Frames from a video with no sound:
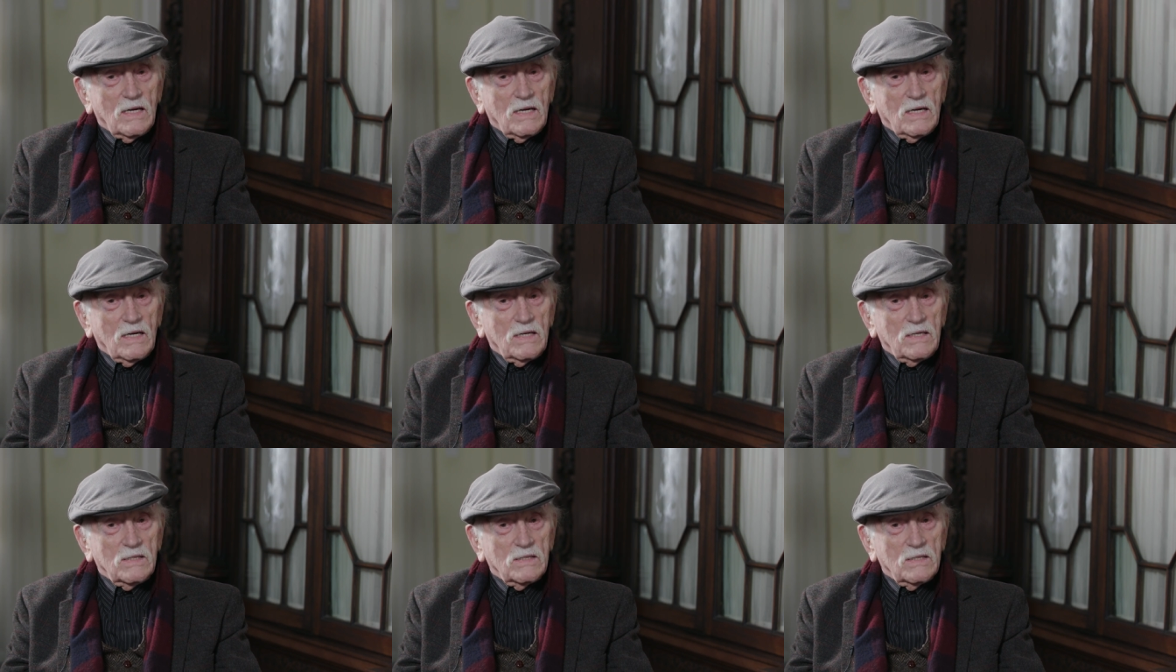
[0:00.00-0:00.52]

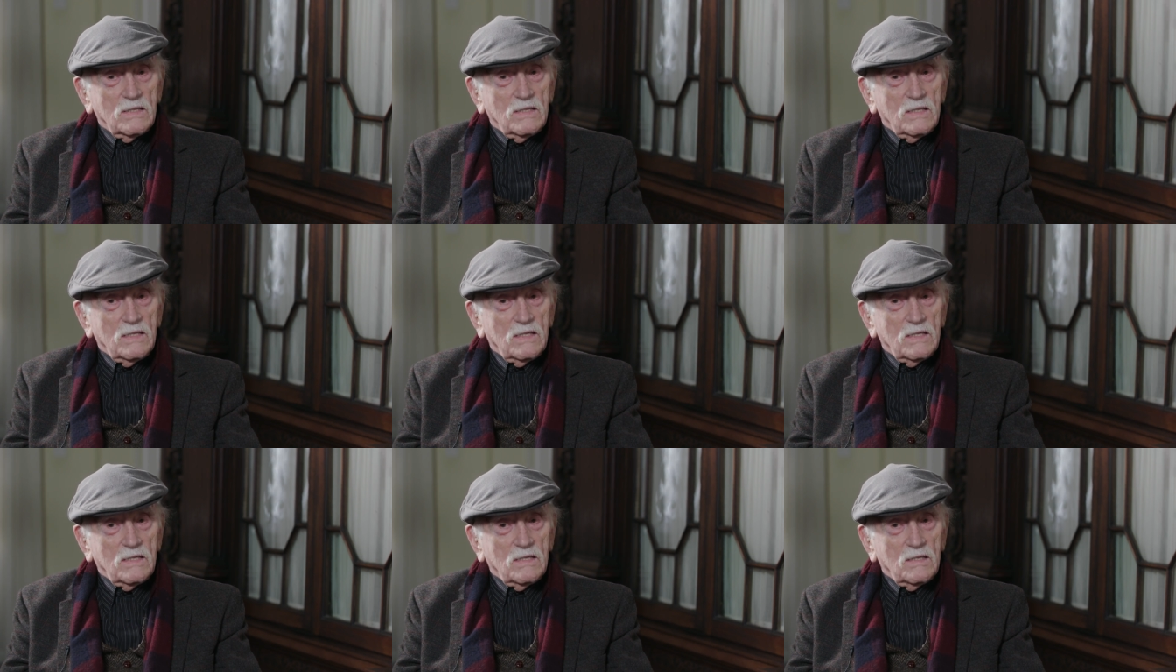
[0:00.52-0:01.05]
And
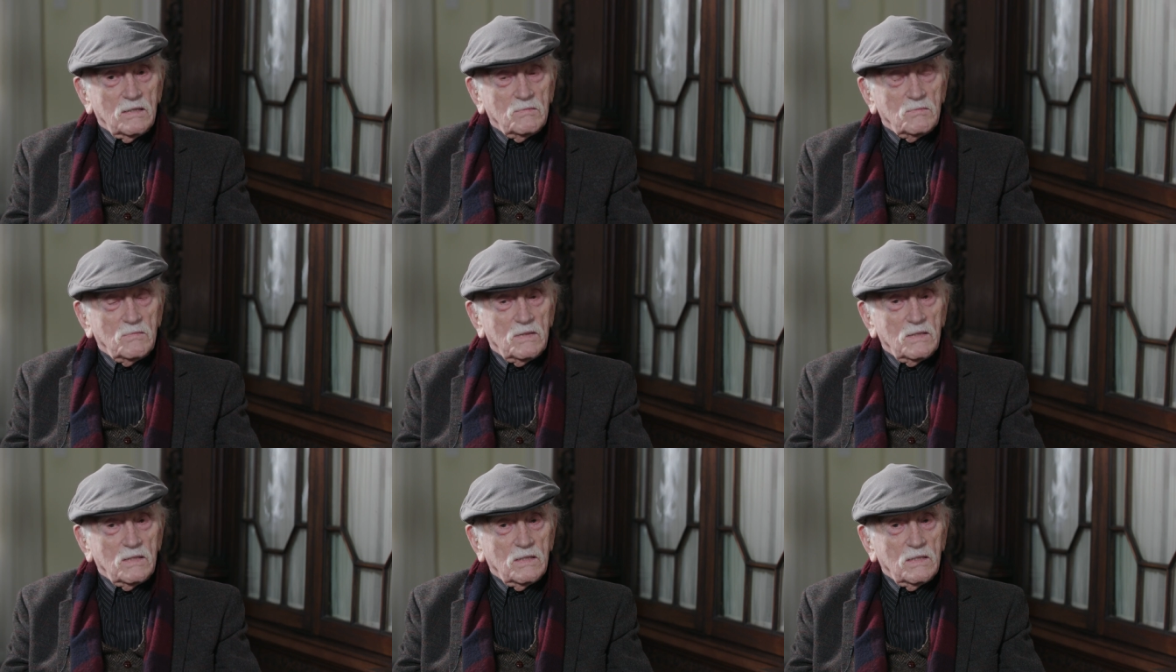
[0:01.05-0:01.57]
uh,
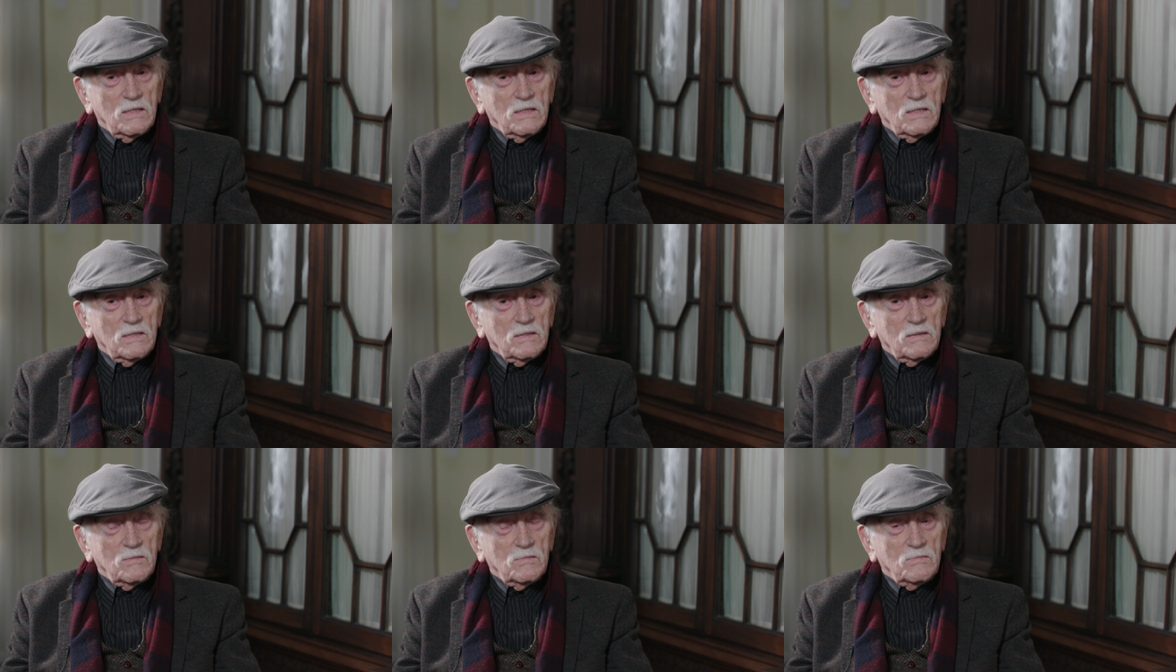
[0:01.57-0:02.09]

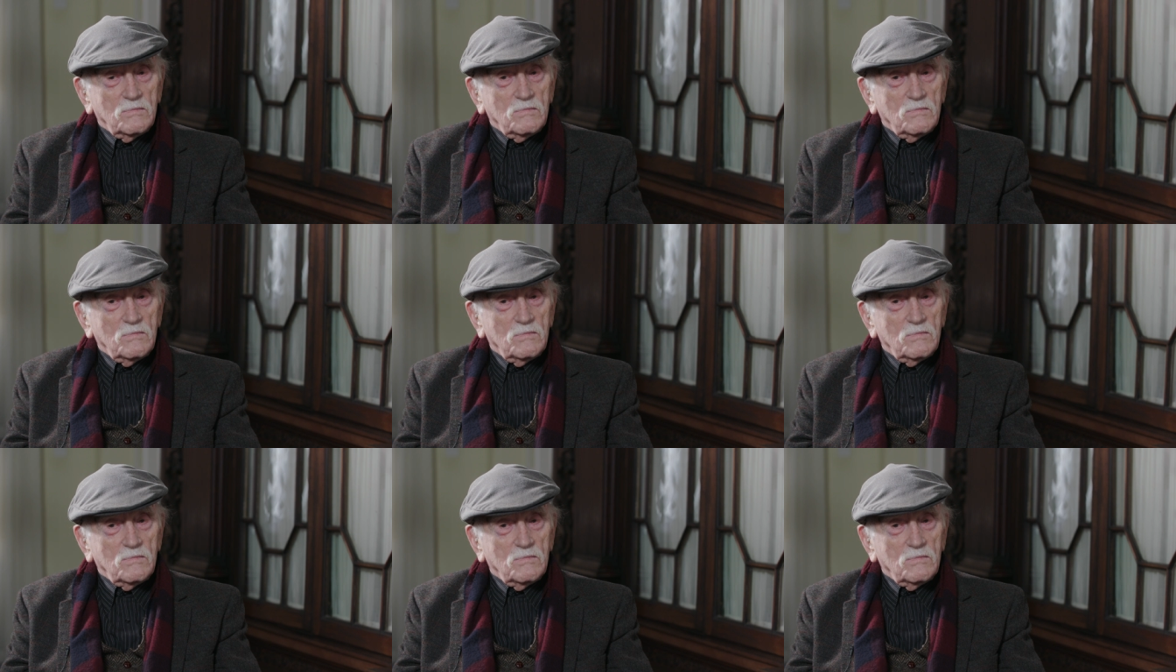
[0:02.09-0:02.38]
uh,